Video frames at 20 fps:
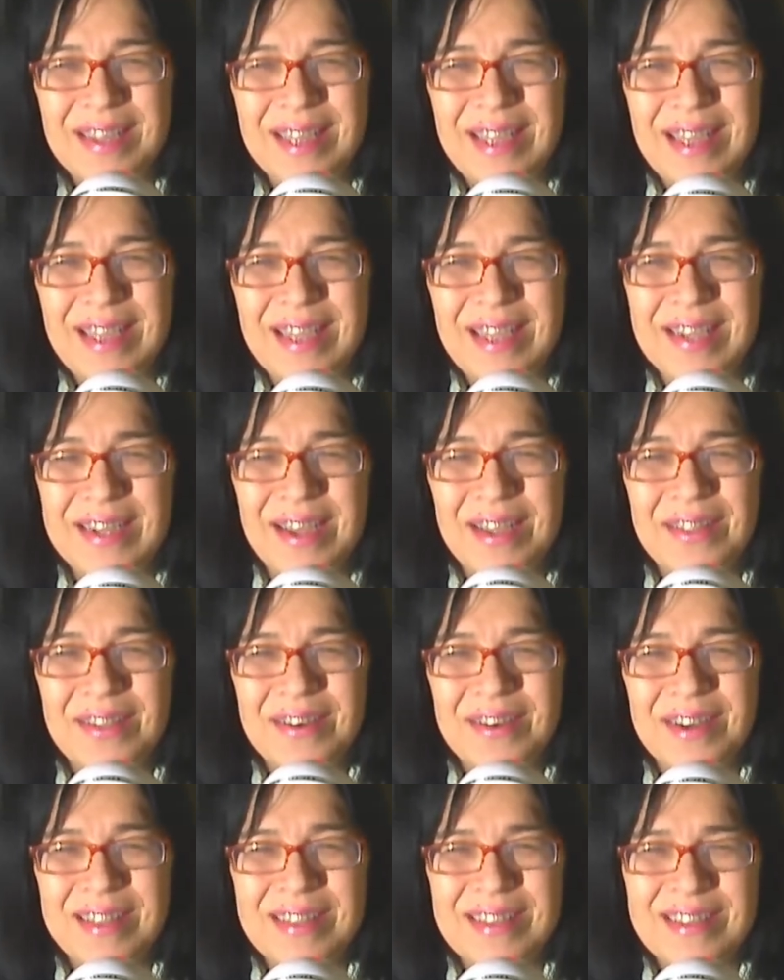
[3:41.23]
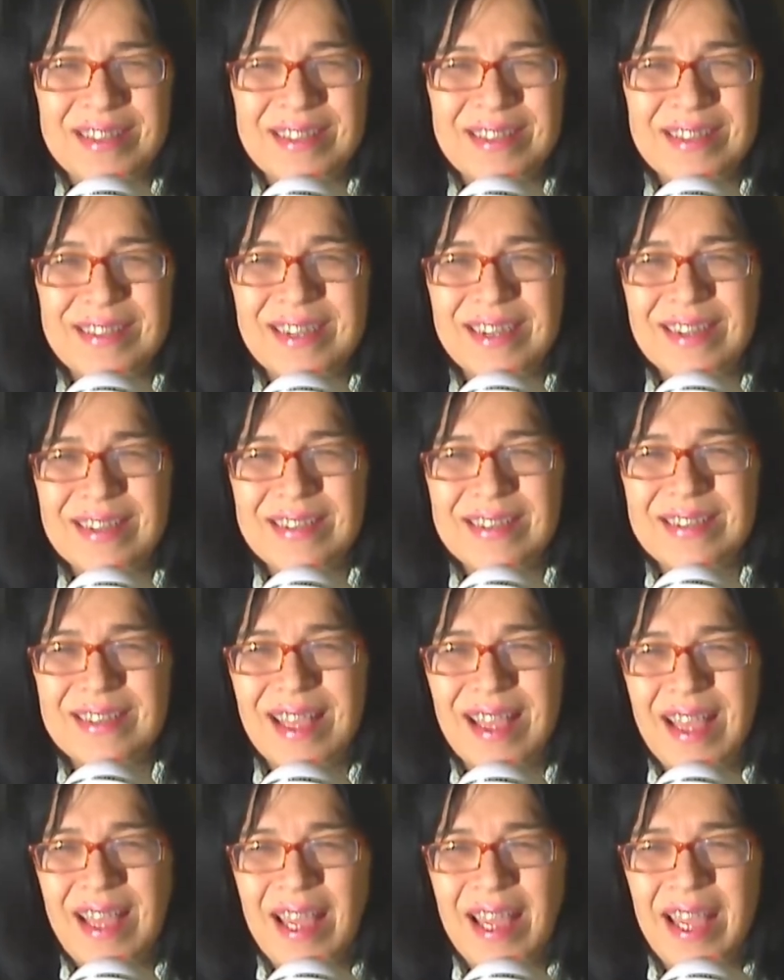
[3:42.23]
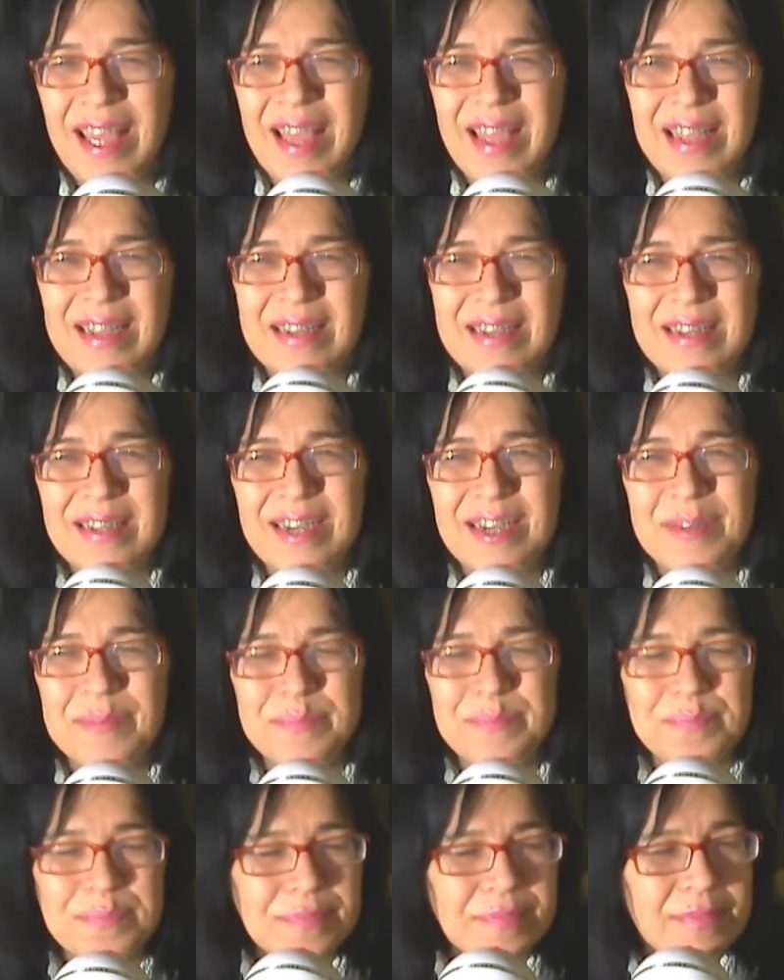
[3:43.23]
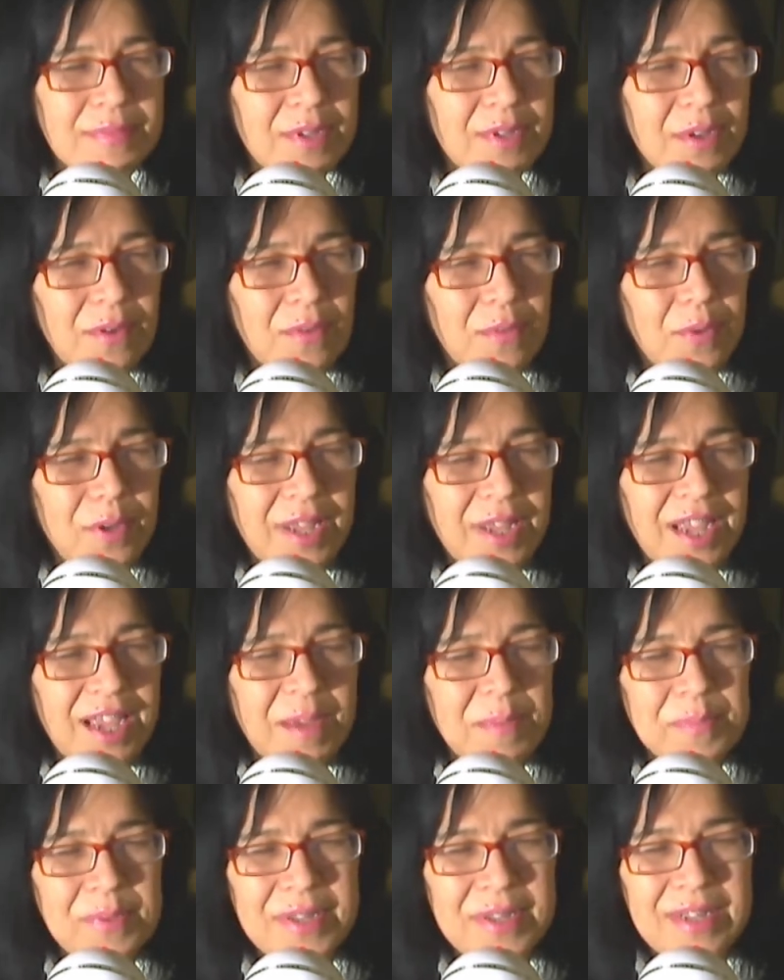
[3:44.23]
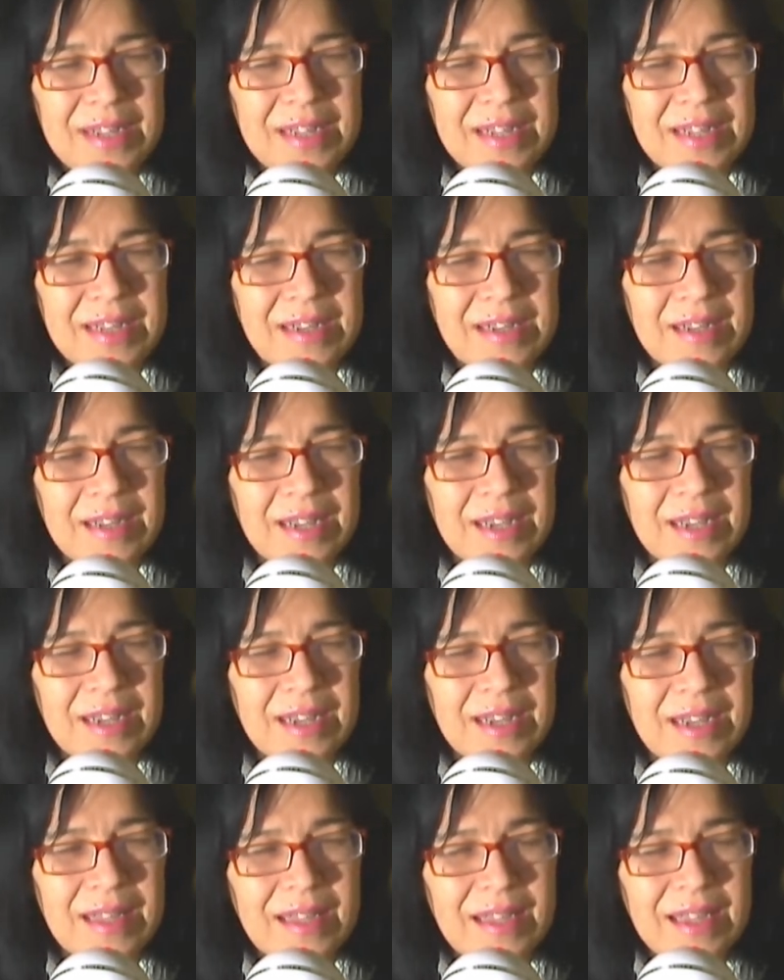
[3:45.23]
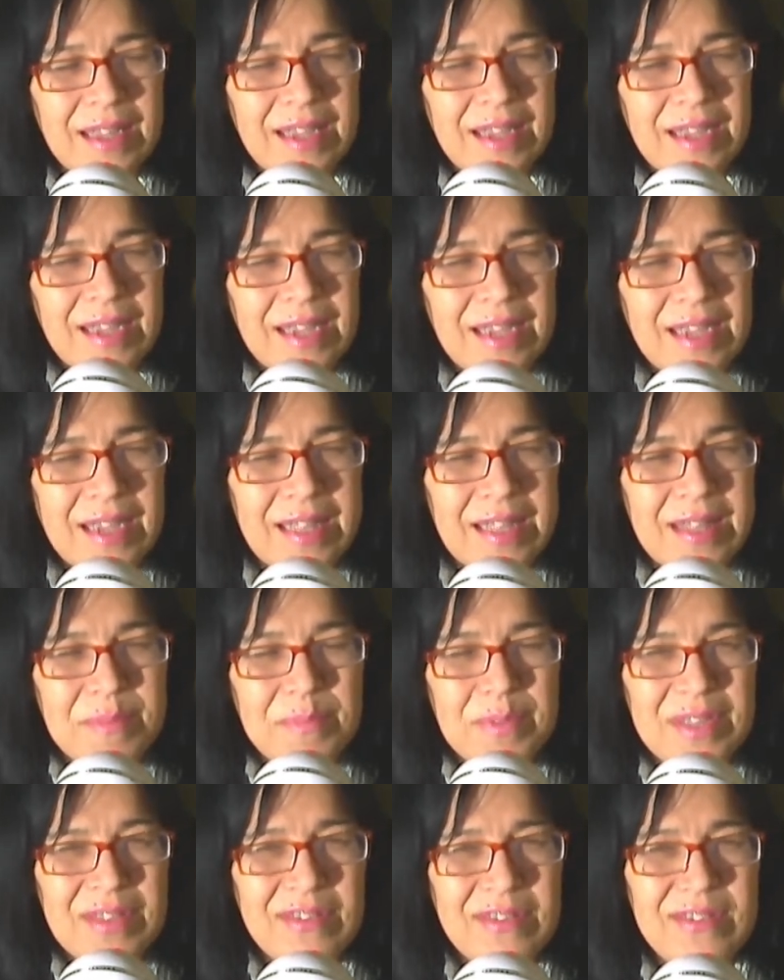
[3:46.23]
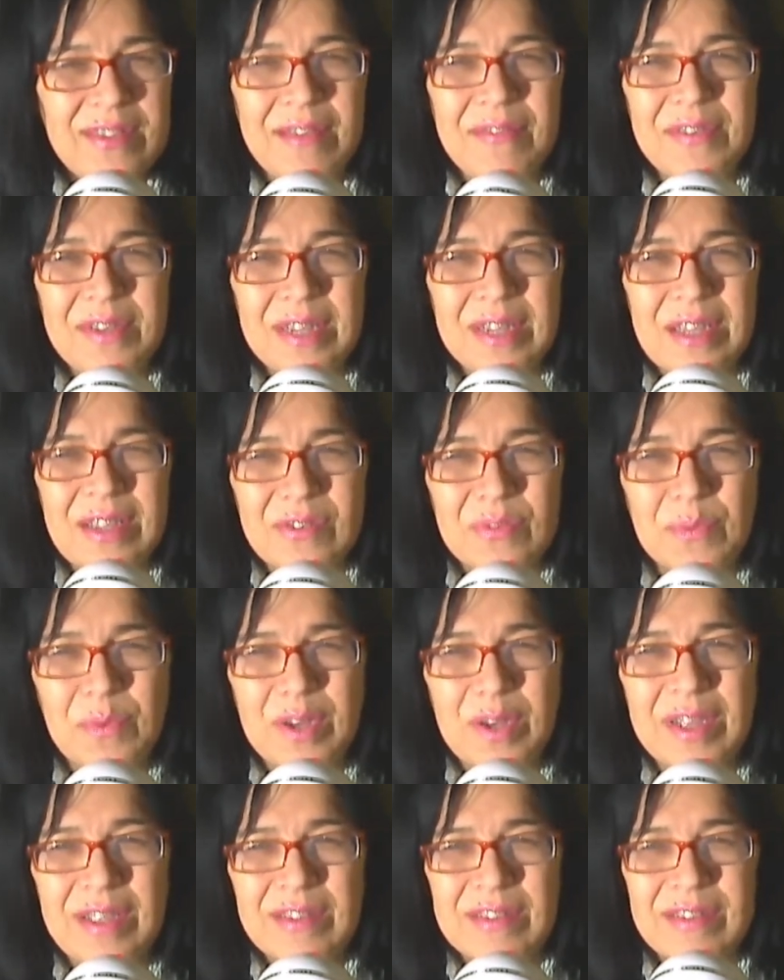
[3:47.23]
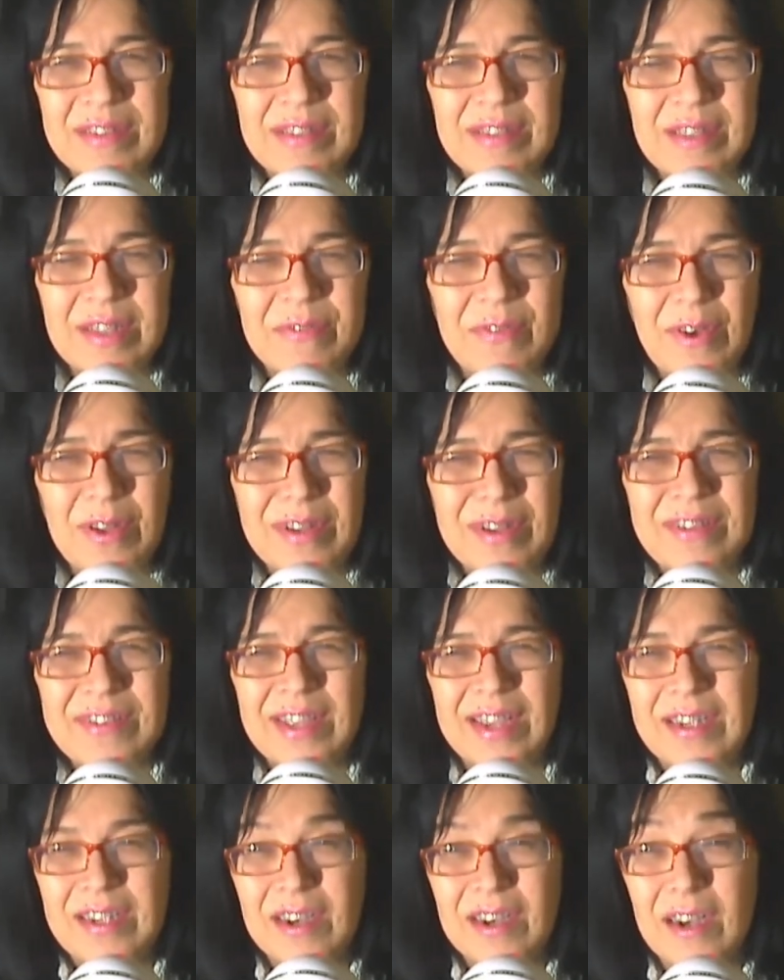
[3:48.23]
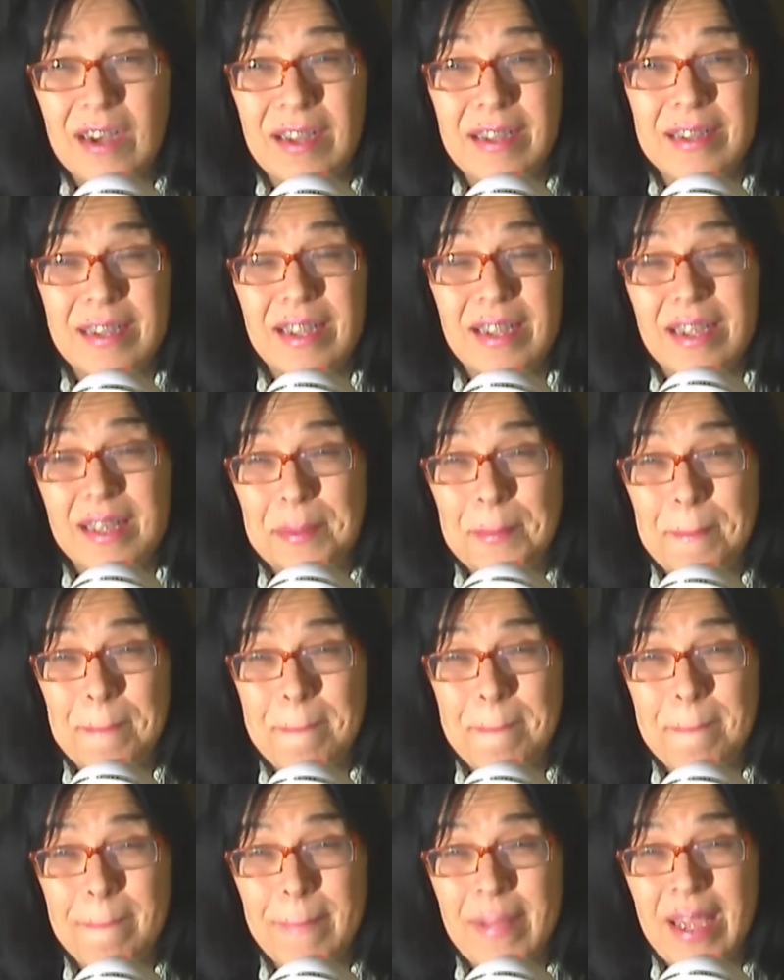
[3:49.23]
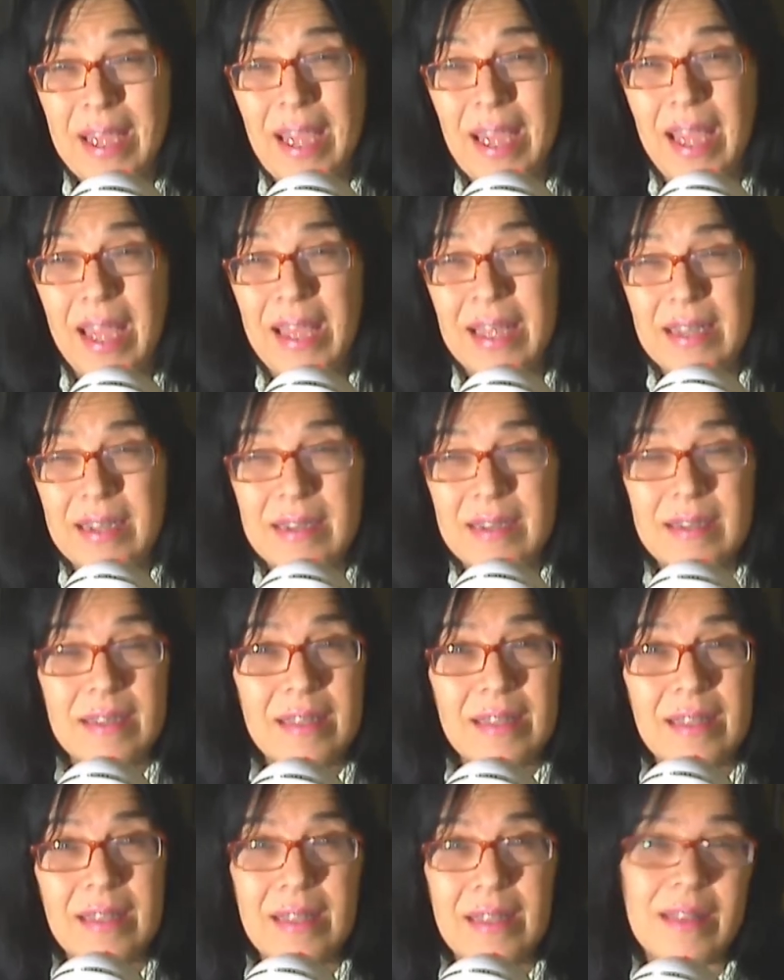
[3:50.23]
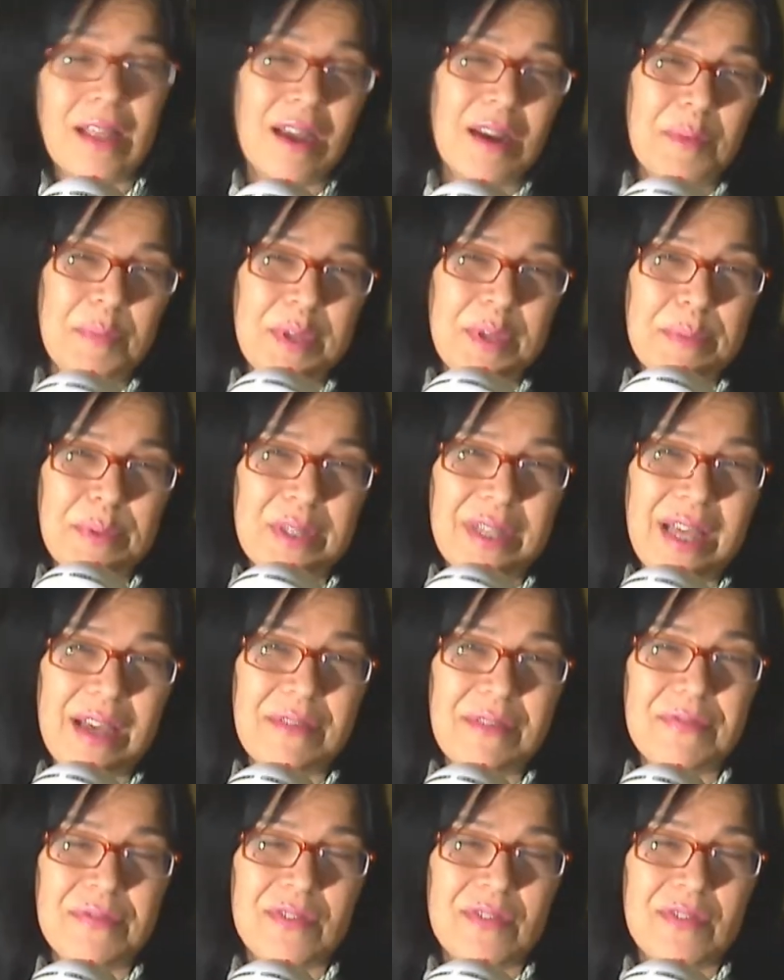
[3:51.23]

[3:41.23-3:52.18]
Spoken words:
ethnicities. And what happened in the mid-70s was the fall of Saigon. And a lot of people left